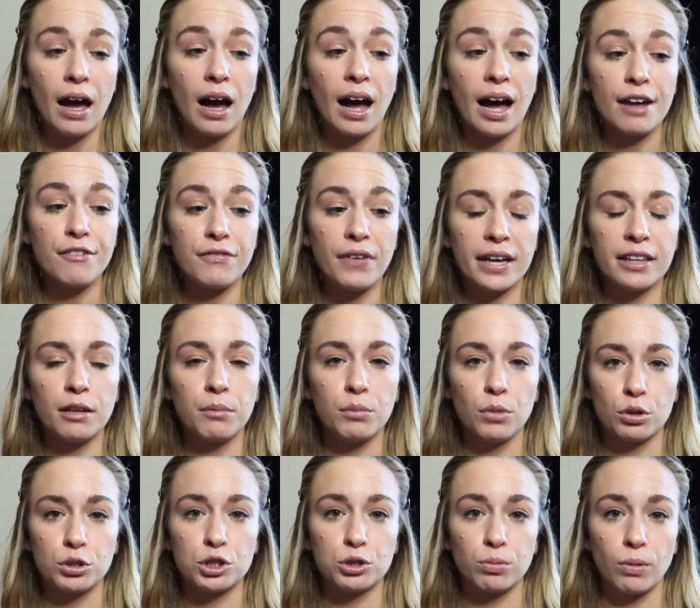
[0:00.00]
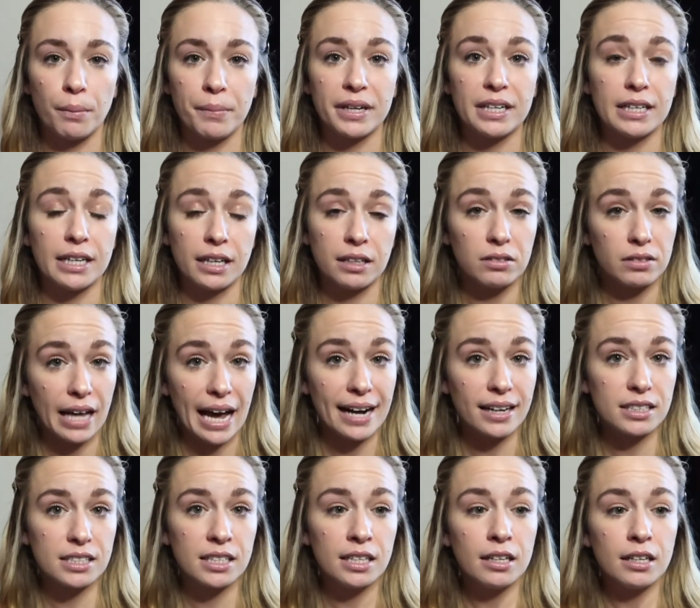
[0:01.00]
I find that most women
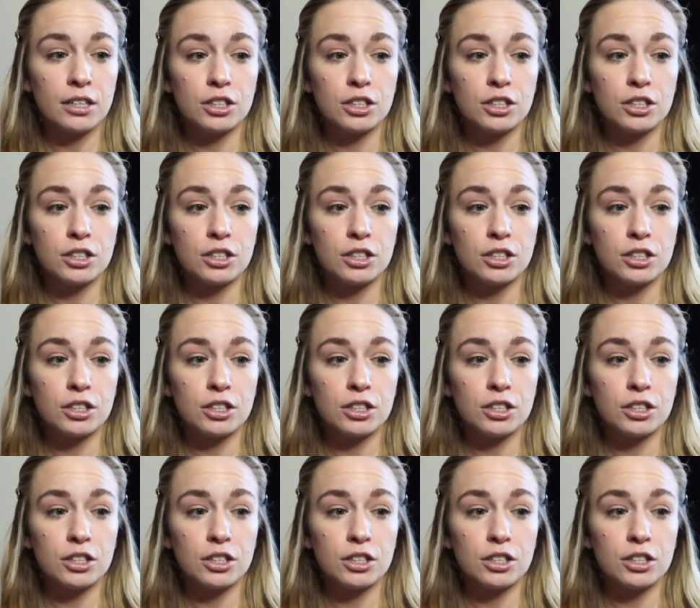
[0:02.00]
neglect